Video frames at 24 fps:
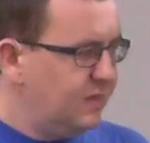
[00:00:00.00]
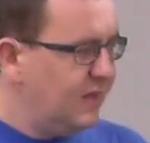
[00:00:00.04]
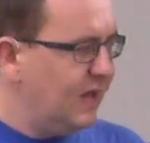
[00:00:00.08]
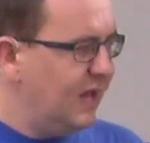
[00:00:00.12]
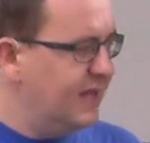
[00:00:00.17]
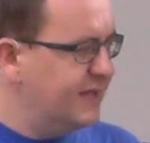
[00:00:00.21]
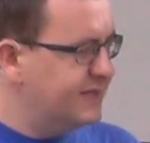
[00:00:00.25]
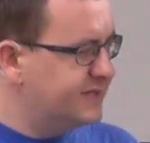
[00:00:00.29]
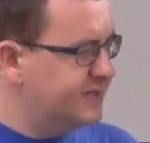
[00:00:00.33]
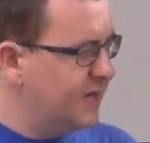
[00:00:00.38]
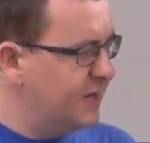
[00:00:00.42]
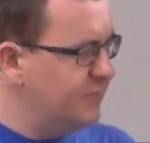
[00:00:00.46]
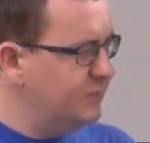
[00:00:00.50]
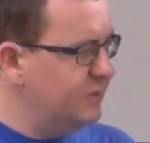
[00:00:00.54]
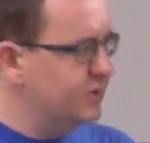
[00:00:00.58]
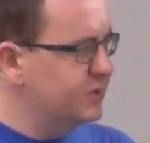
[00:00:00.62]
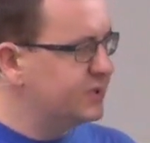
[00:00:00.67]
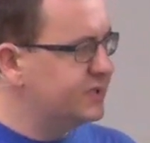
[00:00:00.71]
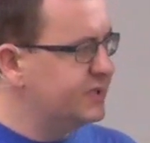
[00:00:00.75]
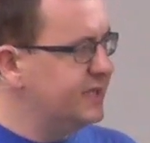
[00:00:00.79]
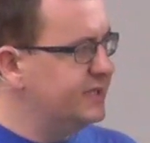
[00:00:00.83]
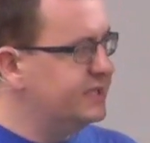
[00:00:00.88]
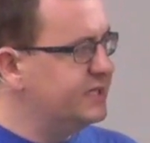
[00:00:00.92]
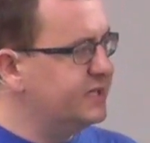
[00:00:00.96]
And Samuel
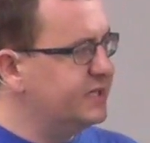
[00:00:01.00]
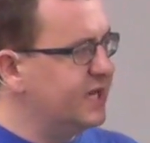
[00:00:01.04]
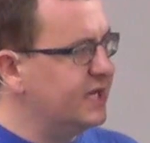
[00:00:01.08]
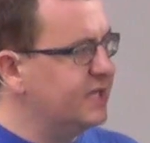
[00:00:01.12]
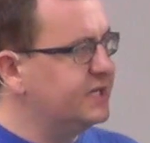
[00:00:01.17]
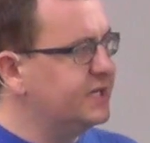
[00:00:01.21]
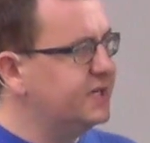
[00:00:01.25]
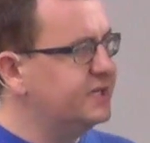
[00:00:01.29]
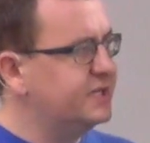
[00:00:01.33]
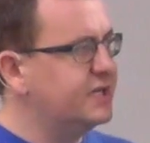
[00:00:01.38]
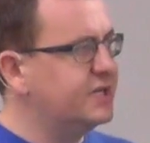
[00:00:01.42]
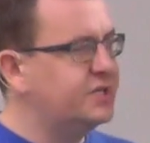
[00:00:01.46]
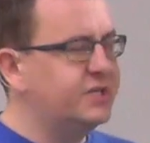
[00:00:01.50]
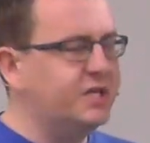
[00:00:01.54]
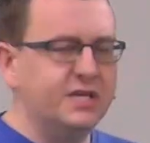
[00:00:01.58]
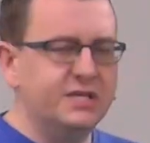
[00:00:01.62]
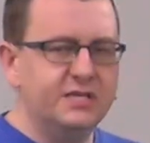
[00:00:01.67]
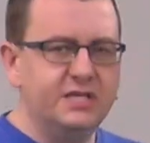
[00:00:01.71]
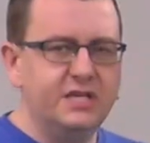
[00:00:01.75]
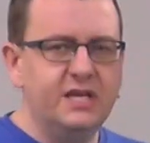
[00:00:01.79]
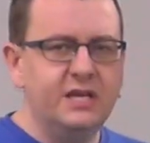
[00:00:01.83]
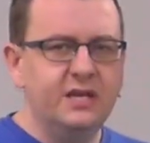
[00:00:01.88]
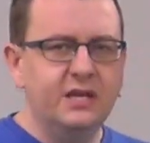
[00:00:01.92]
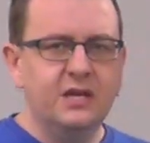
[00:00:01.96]
said to Jesse, he said,
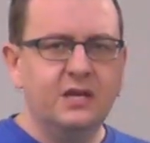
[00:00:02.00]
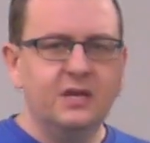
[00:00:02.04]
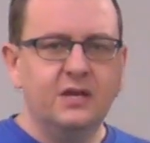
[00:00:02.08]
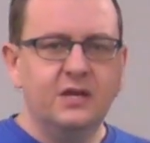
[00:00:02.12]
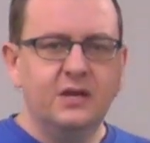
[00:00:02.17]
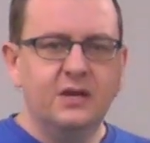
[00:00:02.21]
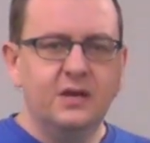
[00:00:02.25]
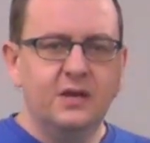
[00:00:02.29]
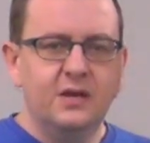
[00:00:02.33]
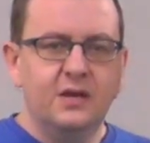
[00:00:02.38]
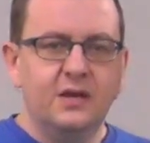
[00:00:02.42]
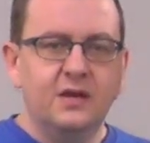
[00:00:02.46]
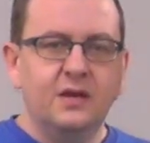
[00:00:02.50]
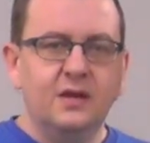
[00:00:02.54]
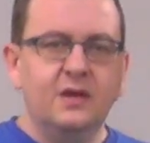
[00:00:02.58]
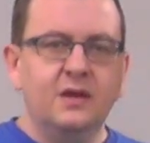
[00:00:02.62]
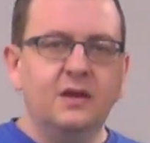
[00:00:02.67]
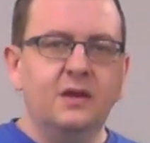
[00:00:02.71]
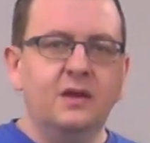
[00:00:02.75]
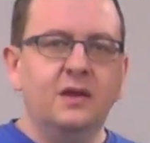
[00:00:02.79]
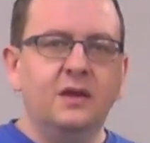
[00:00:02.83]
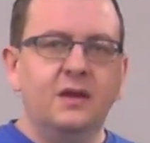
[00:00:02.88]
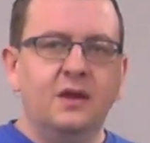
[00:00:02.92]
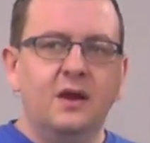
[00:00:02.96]
Jesse,
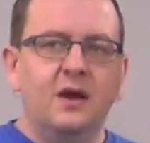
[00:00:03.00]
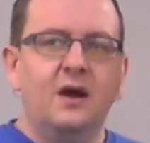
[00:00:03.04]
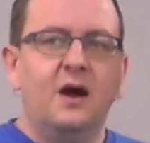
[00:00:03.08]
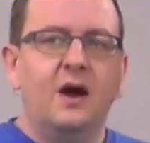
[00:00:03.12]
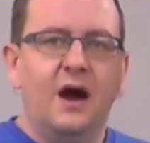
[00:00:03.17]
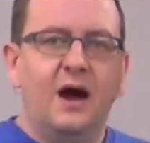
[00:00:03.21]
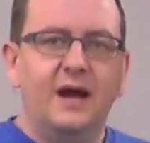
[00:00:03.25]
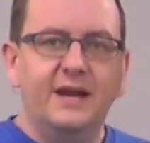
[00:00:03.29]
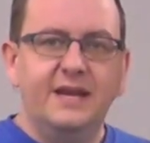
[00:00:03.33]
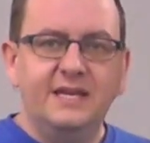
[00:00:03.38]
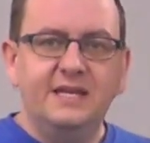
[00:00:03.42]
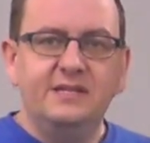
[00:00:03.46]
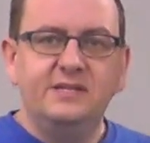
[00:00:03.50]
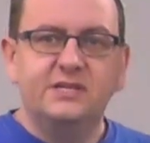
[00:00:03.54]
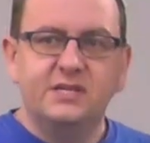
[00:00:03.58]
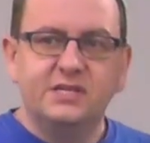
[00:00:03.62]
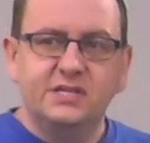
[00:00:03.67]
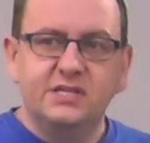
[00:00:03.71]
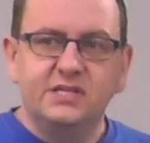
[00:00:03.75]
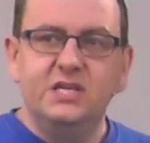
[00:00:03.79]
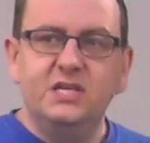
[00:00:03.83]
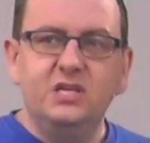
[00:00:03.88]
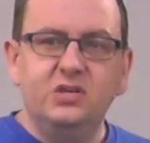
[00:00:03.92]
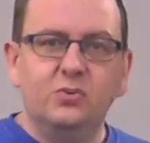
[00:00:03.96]
I need to
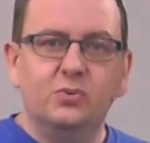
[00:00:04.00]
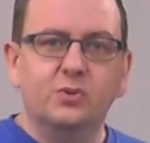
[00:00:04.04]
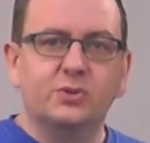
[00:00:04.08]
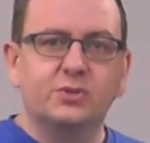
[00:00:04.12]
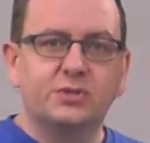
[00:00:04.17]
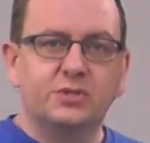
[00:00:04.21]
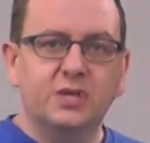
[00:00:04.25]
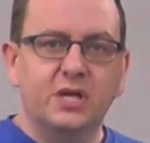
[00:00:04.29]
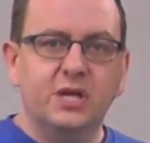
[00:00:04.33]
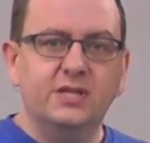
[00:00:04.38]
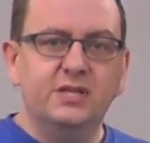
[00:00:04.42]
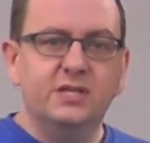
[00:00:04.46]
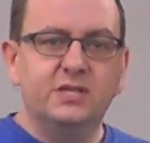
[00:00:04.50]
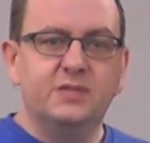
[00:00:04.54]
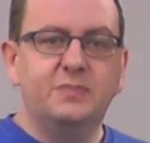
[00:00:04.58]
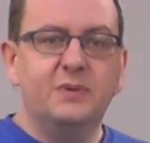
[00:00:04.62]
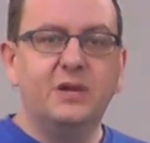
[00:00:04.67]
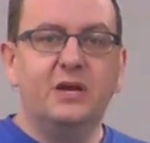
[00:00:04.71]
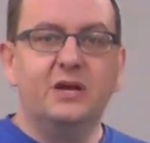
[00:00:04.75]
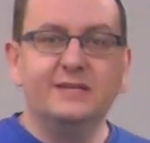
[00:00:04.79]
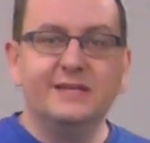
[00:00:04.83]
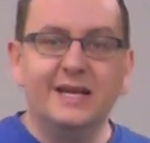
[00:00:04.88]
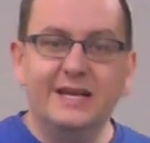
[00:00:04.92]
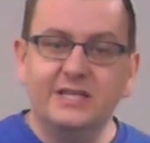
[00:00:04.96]
see your sons
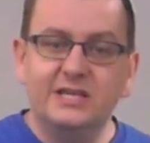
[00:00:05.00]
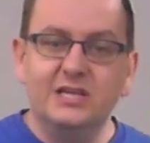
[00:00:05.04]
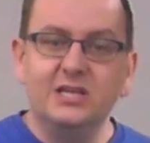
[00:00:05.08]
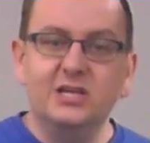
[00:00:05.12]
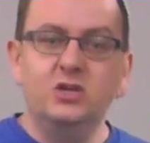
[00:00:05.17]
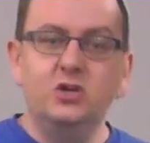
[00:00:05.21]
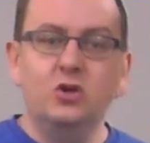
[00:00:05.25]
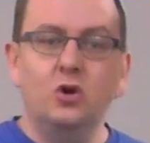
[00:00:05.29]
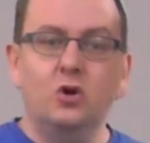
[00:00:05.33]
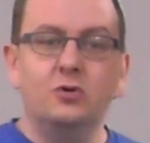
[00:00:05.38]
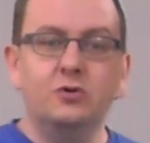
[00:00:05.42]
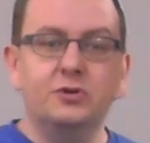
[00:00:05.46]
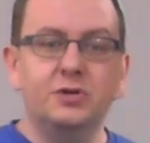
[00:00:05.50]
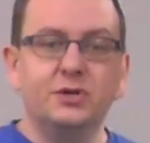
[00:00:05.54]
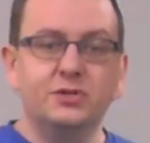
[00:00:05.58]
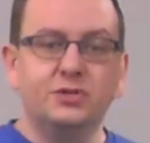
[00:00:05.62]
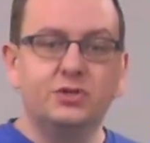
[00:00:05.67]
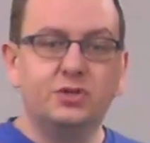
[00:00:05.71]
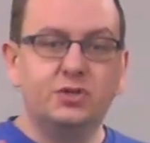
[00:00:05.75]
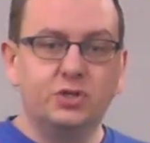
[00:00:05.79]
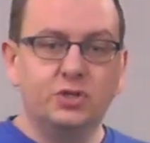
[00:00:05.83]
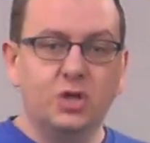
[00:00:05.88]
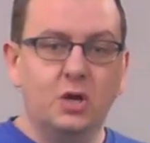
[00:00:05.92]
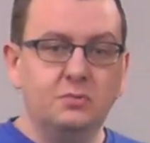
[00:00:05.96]
because actually God has
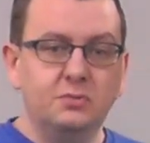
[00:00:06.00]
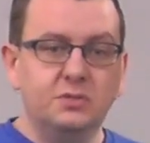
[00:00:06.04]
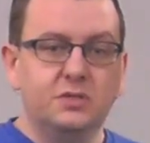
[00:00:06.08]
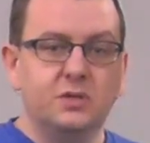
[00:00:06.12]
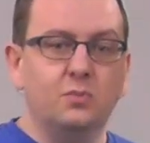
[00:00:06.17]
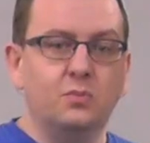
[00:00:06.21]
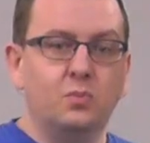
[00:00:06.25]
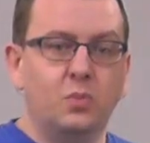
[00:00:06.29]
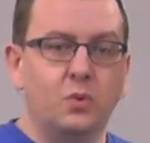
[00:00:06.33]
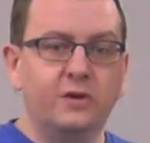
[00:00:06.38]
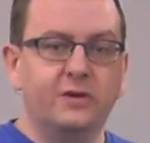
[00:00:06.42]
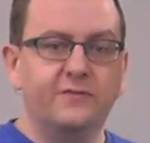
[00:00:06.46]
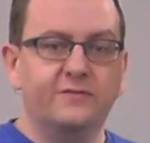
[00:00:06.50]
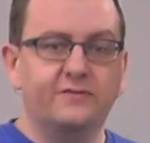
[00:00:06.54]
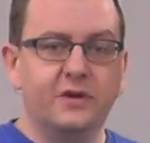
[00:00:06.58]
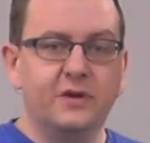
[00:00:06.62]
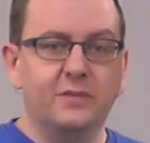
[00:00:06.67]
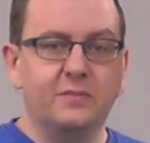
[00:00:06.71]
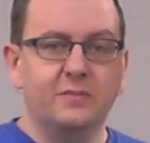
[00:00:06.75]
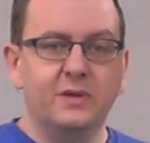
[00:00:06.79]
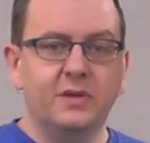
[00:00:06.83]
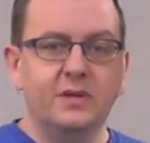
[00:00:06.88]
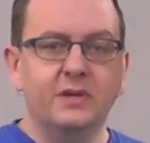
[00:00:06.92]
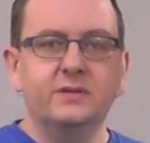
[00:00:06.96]
chosen one of
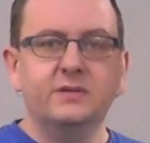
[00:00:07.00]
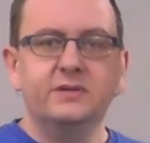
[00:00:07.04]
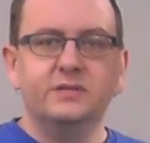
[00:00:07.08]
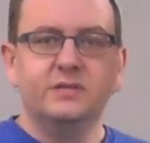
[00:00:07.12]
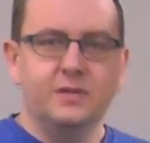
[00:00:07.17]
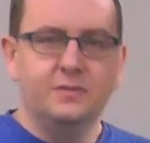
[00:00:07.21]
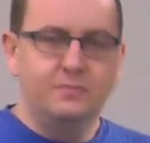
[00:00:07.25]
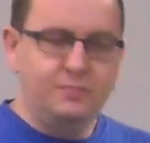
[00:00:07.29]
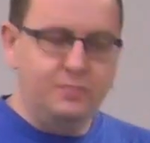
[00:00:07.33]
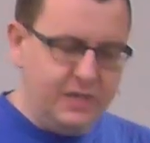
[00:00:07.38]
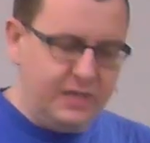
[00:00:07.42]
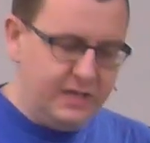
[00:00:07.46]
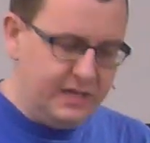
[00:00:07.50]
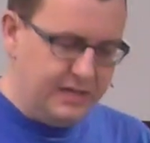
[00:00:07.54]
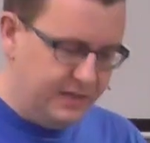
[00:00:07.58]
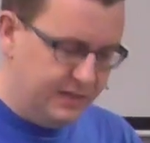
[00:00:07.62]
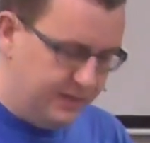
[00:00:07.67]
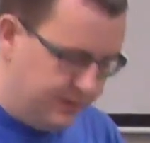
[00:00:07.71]
them to be